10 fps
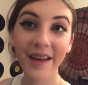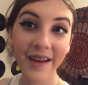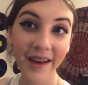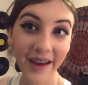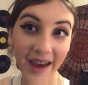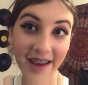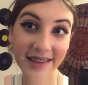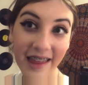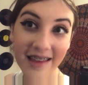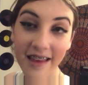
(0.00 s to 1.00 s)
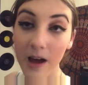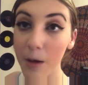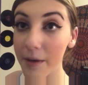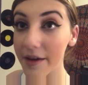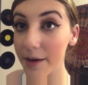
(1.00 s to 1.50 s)
Okay, so that's the eye
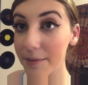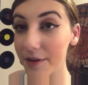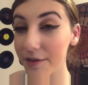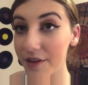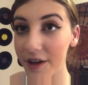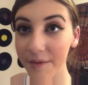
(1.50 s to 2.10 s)
makeup so far.